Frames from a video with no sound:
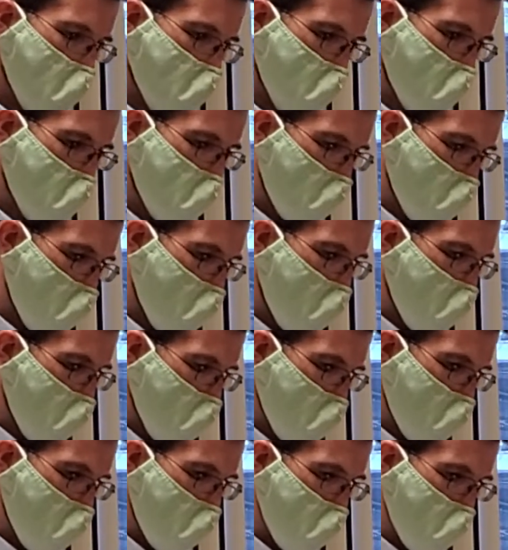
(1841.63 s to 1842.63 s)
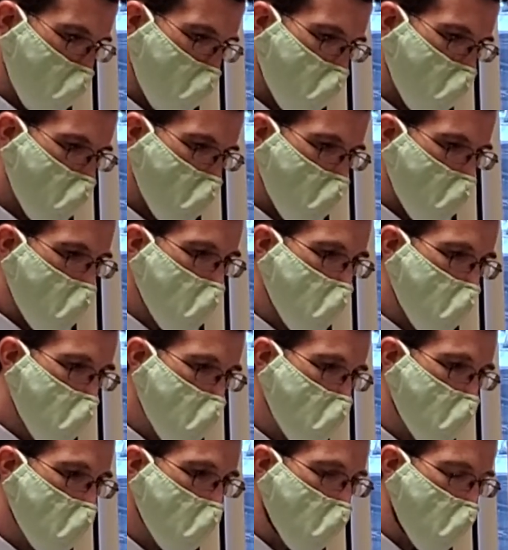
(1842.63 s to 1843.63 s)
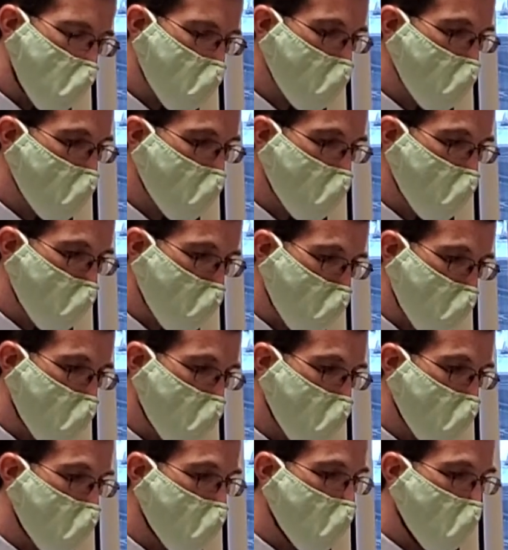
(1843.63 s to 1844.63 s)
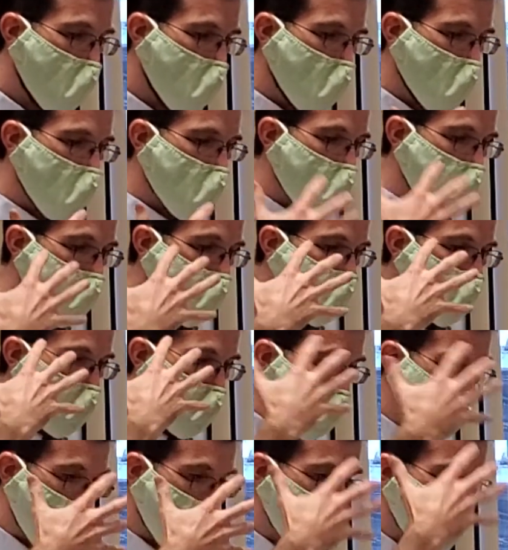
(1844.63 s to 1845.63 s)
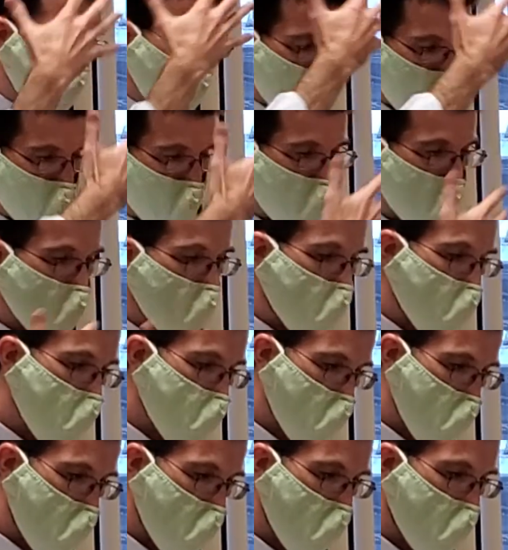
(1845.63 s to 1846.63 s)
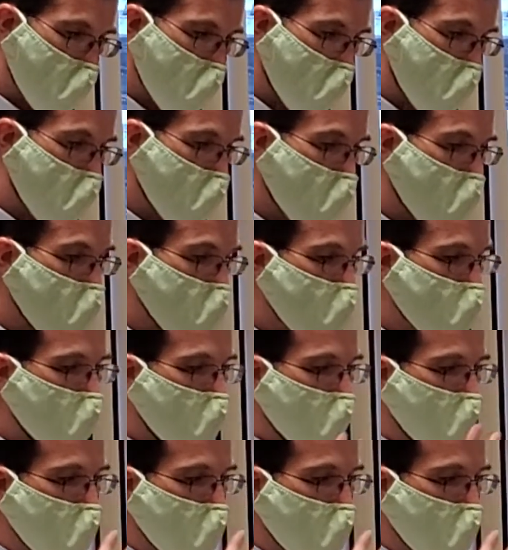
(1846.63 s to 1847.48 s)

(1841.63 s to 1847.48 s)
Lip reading: Sunni Islam. So the last one, the burqa, that's the most serious kind of coverings.